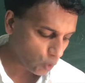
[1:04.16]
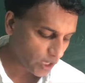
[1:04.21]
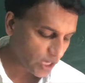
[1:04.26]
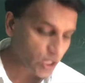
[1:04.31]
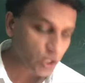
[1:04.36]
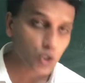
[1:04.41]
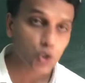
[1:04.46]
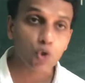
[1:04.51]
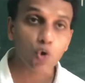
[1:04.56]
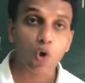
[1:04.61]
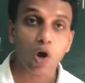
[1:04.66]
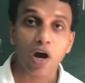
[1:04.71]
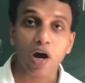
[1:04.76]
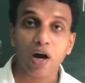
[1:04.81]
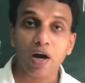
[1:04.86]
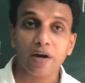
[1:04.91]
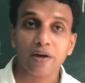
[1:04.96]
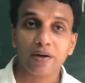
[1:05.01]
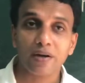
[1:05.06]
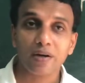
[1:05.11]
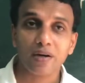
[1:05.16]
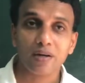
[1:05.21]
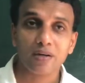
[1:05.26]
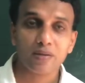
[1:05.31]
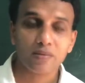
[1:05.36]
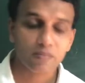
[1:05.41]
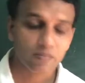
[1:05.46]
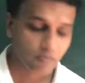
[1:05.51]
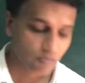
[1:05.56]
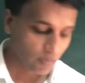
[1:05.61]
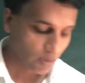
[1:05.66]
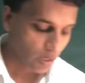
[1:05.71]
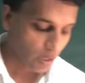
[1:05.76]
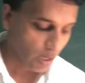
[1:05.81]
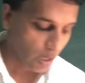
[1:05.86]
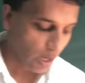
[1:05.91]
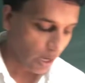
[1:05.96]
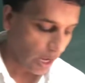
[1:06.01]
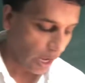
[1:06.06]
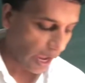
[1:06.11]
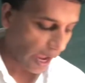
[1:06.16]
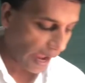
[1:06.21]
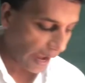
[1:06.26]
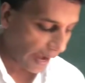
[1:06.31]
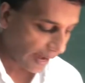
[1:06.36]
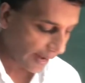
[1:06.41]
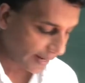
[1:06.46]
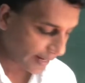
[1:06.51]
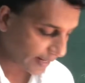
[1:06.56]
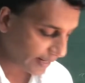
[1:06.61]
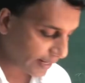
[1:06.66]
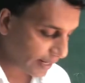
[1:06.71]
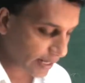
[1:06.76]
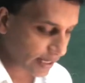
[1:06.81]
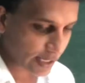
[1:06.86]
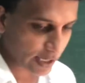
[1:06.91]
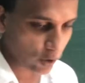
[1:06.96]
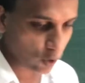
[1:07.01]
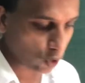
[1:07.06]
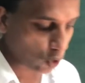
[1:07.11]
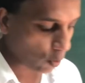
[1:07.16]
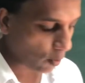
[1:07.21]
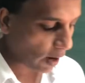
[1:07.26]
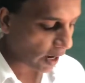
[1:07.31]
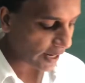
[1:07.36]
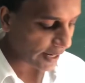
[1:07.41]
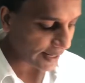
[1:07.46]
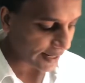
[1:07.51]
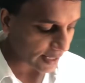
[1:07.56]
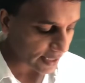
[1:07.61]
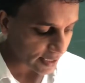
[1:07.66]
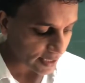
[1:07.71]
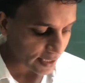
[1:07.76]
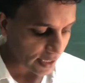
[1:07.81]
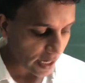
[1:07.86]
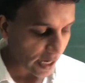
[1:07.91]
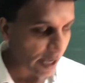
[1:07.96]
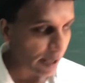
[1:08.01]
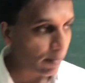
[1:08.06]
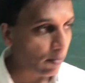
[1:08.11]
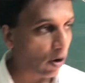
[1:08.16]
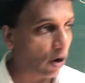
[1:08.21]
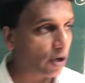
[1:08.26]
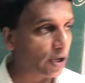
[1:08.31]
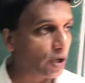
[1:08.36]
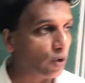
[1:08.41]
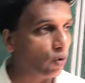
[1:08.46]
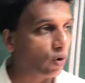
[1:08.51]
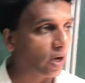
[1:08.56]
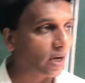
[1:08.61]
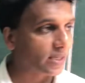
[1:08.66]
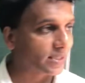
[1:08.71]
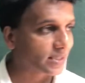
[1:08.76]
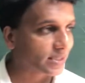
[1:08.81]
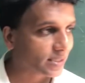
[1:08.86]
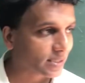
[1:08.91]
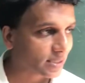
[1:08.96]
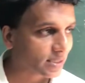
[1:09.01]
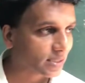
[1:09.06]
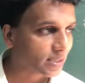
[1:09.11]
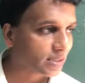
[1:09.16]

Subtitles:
into r, and q minus r modulus.